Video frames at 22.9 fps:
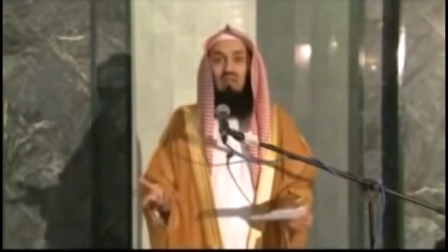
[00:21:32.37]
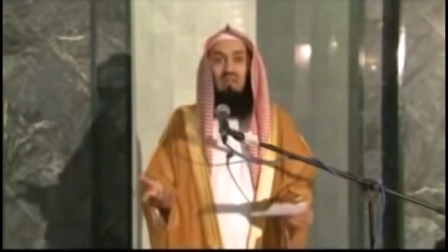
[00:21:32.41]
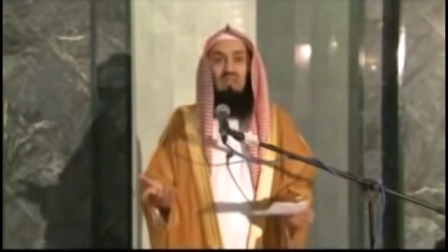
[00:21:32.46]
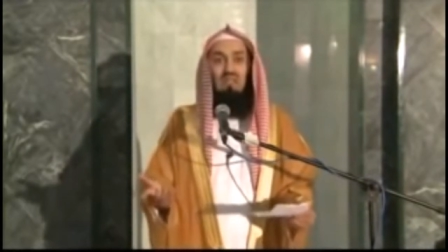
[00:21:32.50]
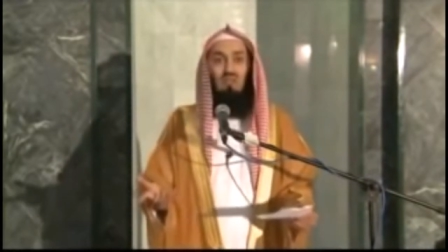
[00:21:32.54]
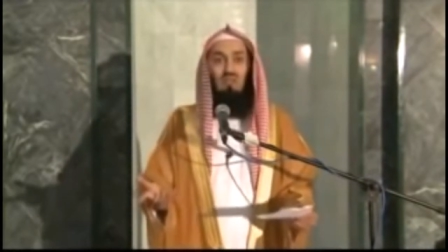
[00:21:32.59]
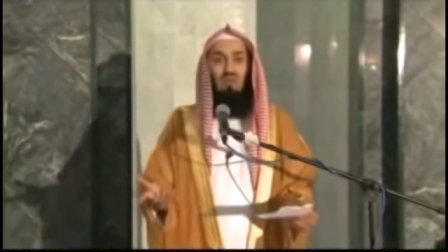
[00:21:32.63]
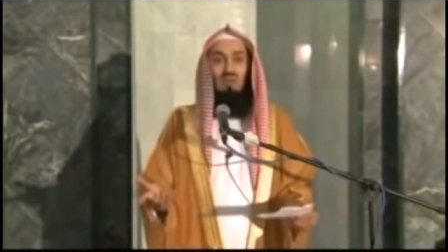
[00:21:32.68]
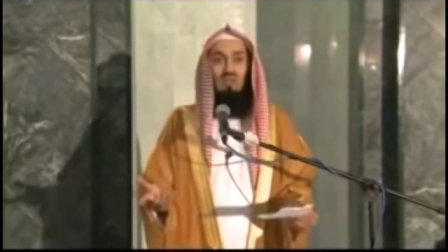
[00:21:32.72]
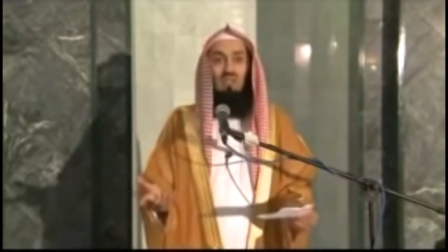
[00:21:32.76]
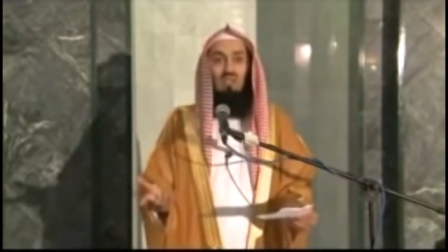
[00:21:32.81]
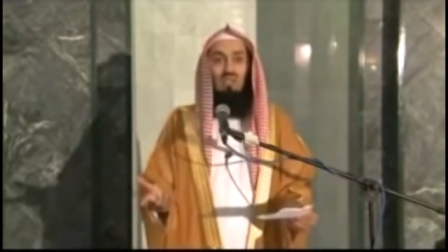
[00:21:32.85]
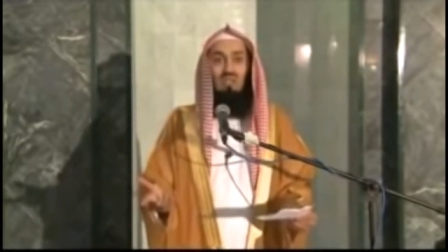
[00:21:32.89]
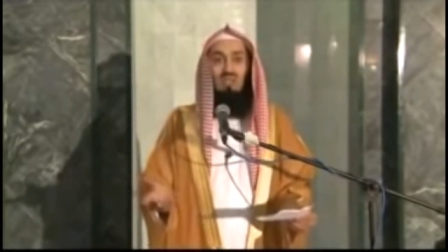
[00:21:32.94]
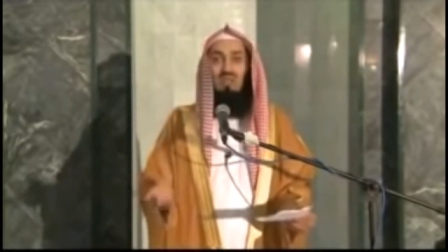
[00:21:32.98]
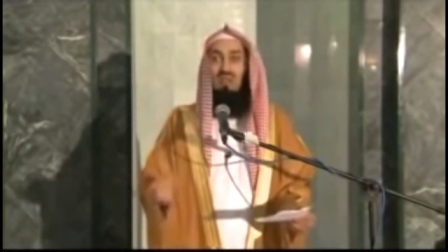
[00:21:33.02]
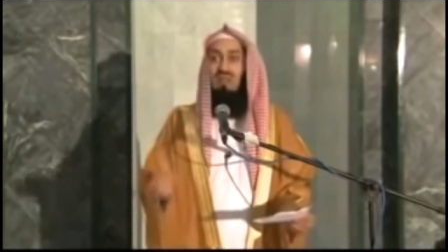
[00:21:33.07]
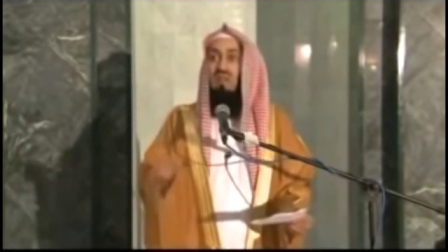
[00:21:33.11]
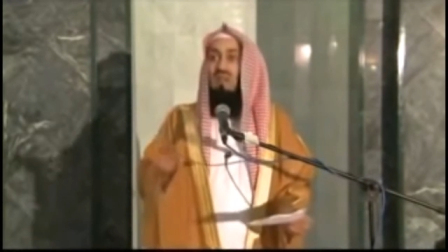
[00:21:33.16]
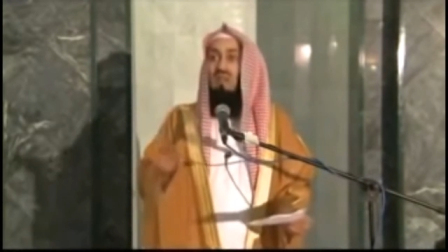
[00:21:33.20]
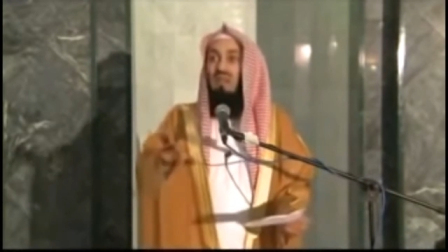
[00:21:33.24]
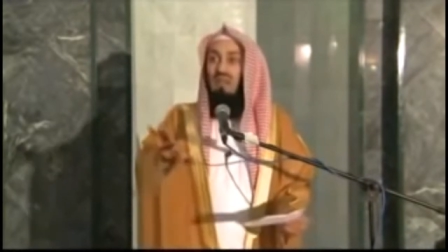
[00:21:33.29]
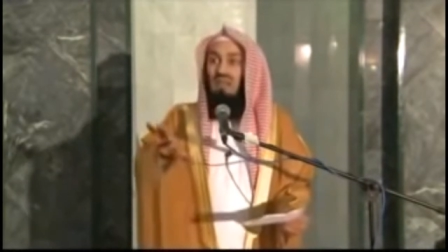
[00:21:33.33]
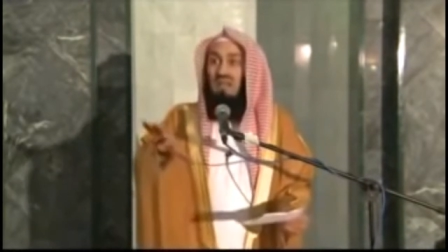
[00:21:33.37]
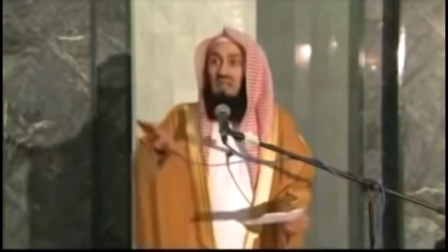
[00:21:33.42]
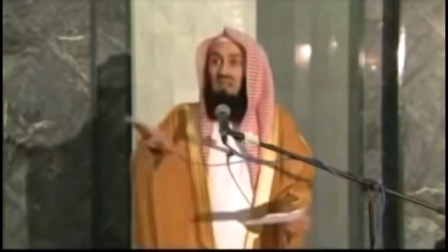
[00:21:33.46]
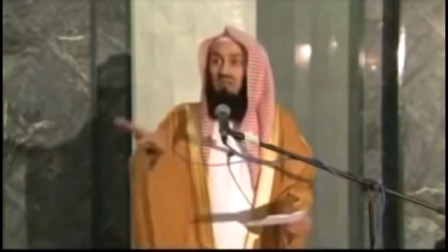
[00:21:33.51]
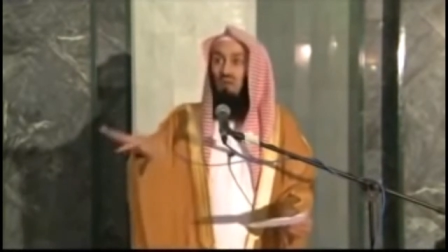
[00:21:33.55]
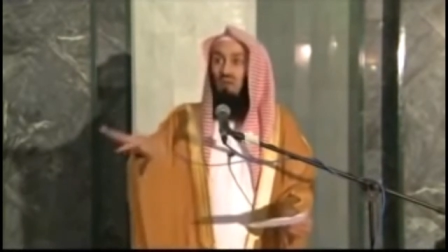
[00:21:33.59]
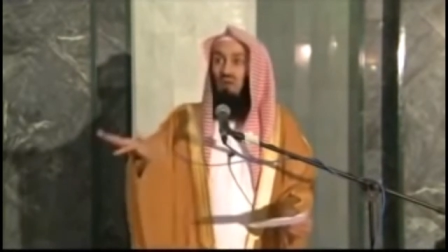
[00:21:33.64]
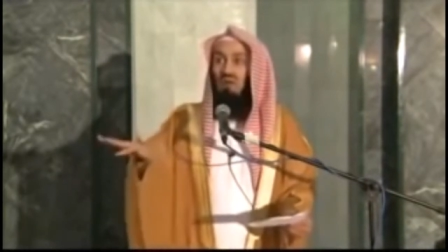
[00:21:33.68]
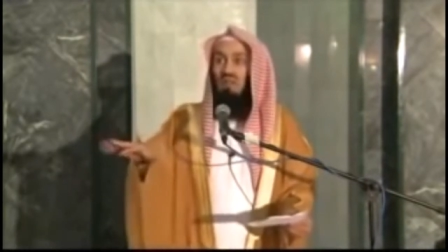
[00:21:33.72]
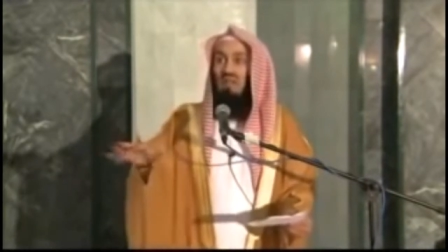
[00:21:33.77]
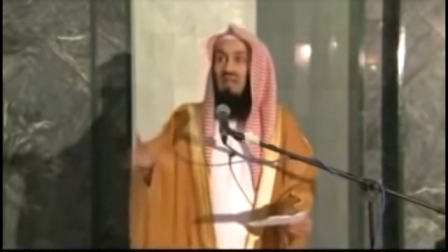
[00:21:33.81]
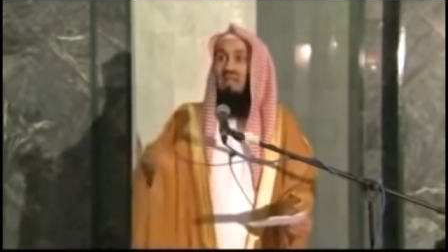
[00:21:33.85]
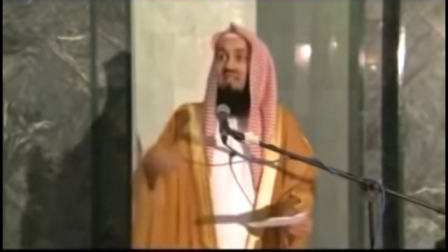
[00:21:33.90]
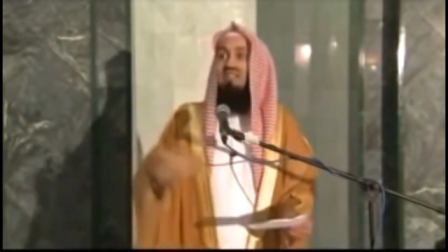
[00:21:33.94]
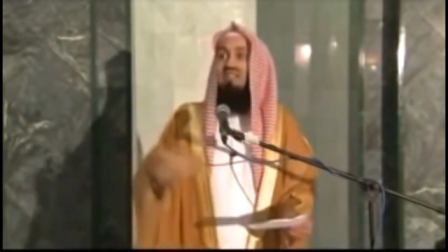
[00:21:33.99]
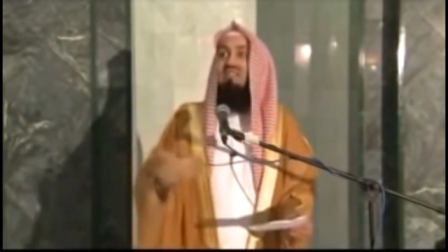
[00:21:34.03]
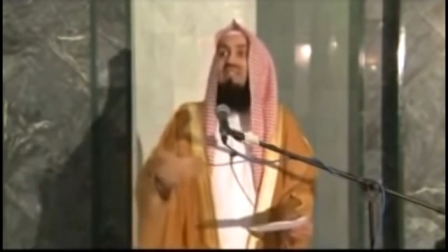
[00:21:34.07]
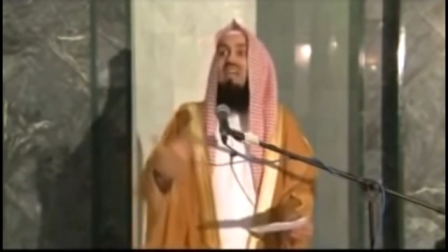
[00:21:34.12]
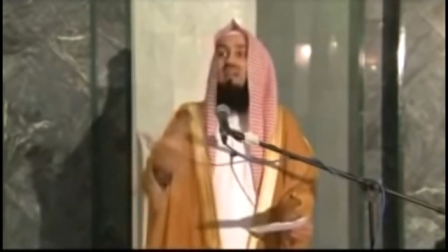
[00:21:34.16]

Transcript: First question, leave all that.